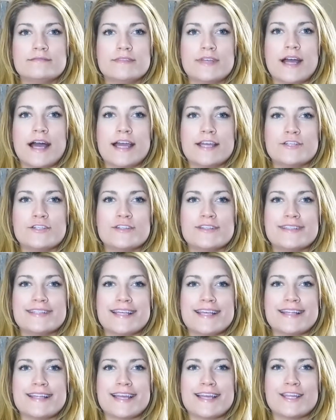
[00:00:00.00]
I should
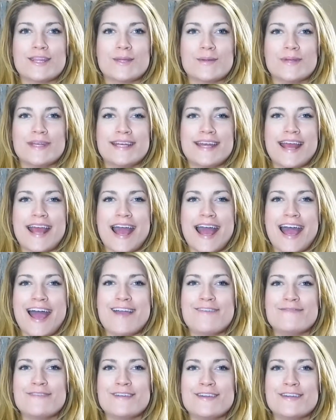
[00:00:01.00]
say, like
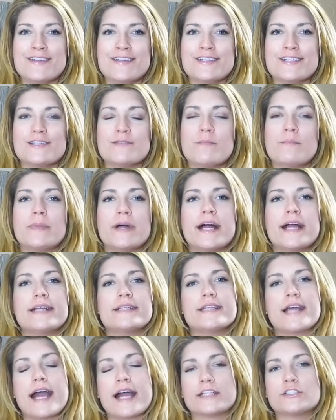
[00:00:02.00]
3.5 years,
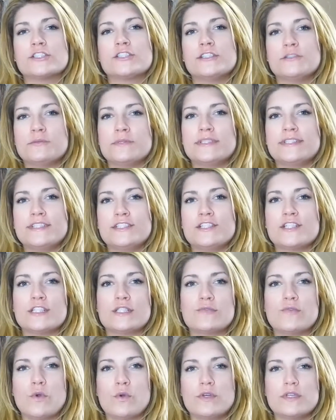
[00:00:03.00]
but actually really
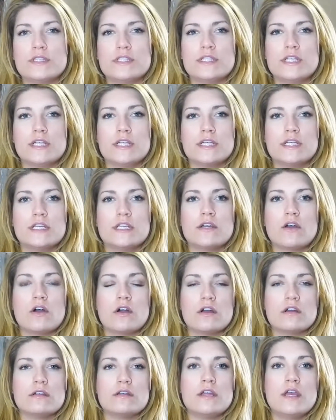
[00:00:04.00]
just focusing it
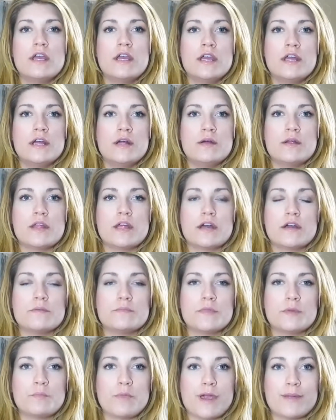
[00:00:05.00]
on
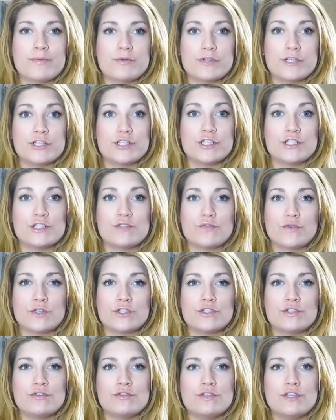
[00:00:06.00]
the preparations for
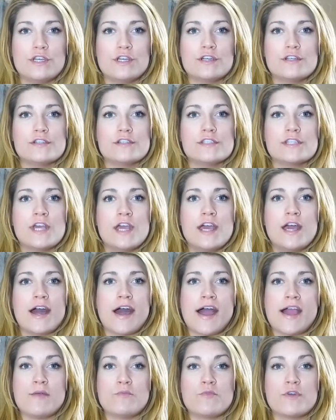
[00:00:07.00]
2 years.
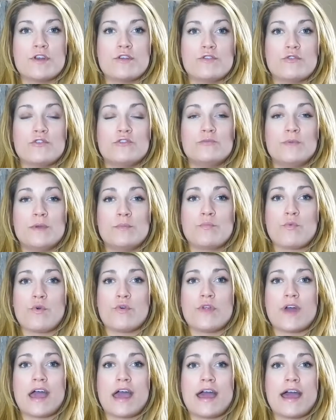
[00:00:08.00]
I'm one of those people
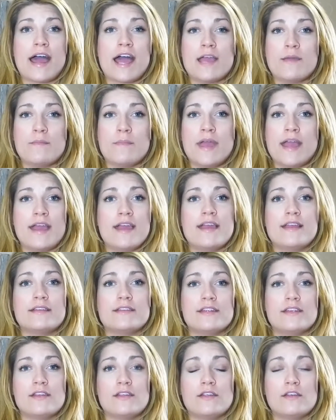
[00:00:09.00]
that I
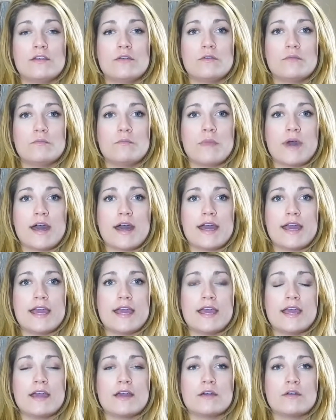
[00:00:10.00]
met
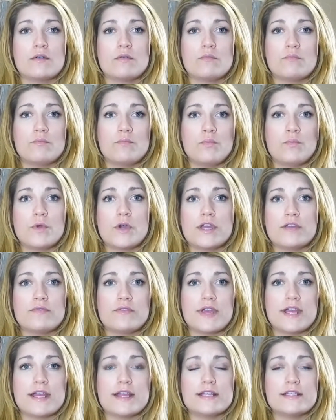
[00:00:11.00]
my
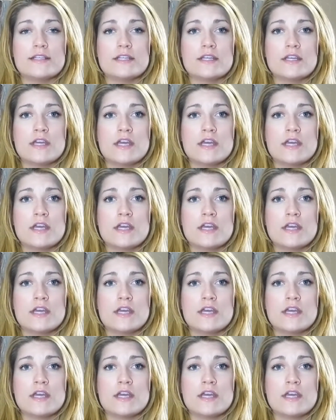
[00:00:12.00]
boyfriend